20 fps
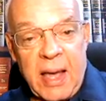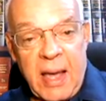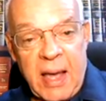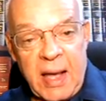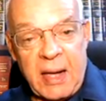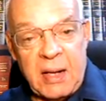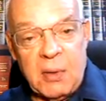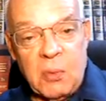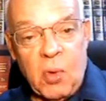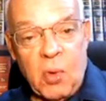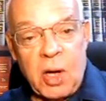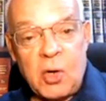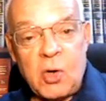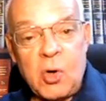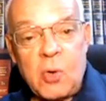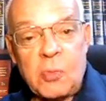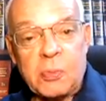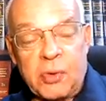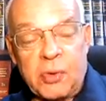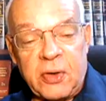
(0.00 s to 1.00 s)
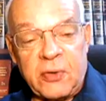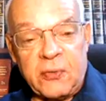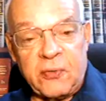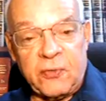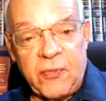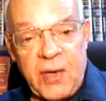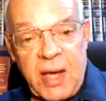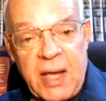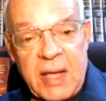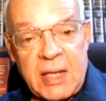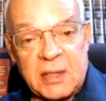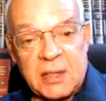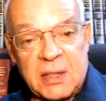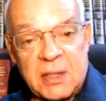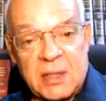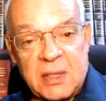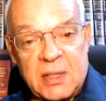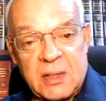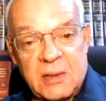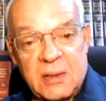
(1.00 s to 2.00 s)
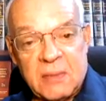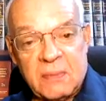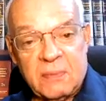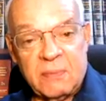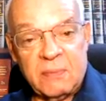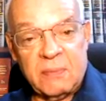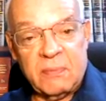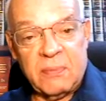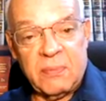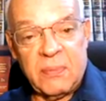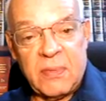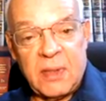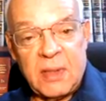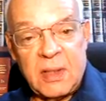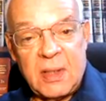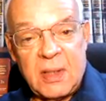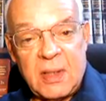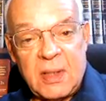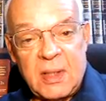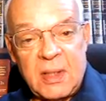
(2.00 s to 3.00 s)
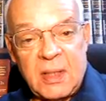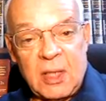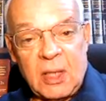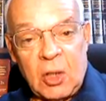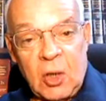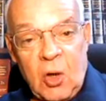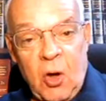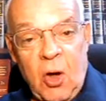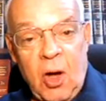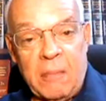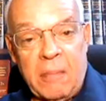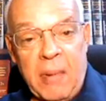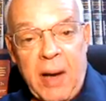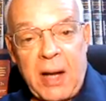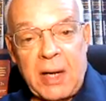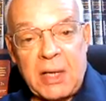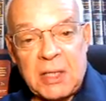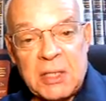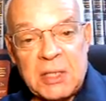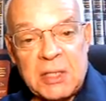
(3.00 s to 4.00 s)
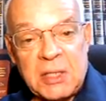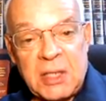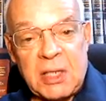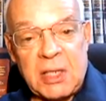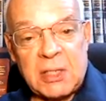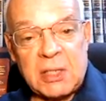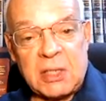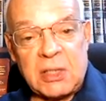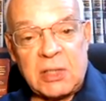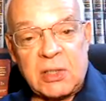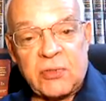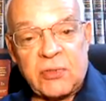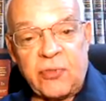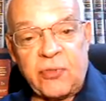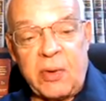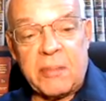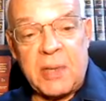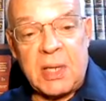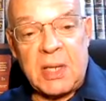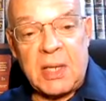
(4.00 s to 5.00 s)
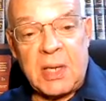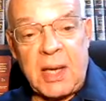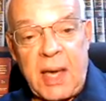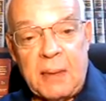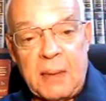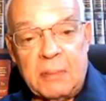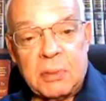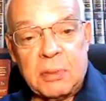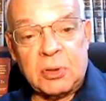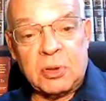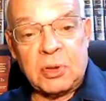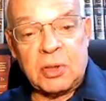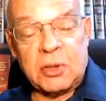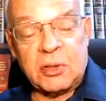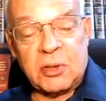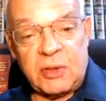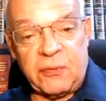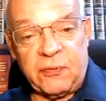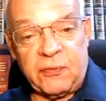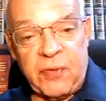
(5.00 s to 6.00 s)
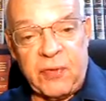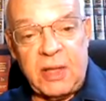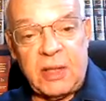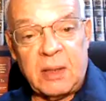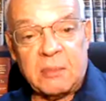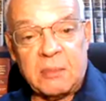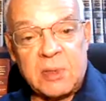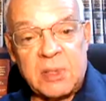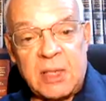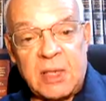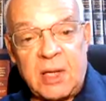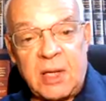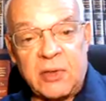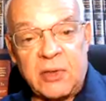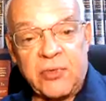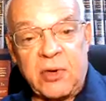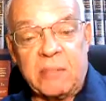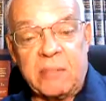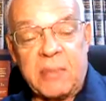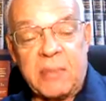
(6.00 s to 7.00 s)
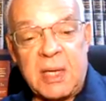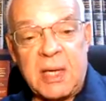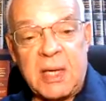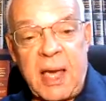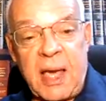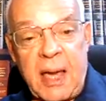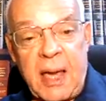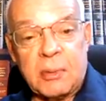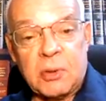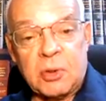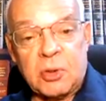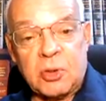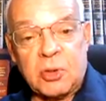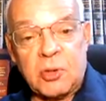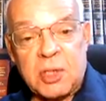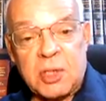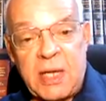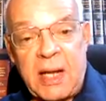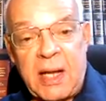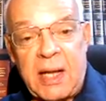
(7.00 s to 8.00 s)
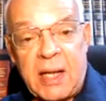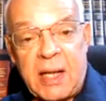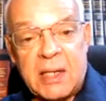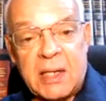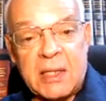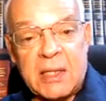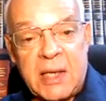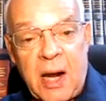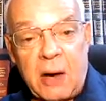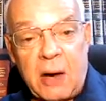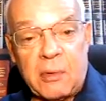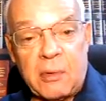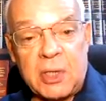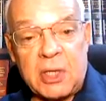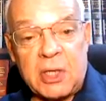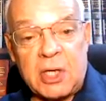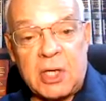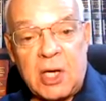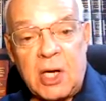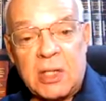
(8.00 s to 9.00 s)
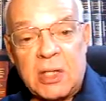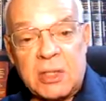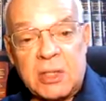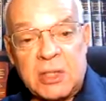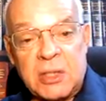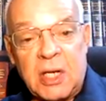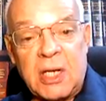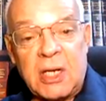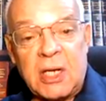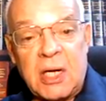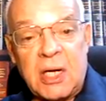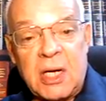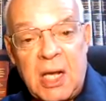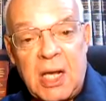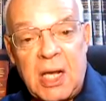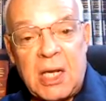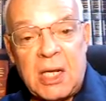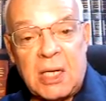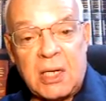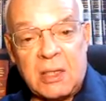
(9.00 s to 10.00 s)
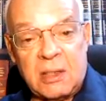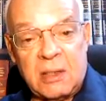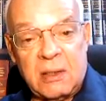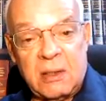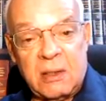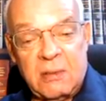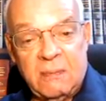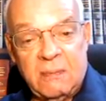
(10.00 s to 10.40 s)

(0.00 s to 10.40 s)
anyone who prevents law-abiding citizens from being able to defend themselves, from being able to get and carry the guns they need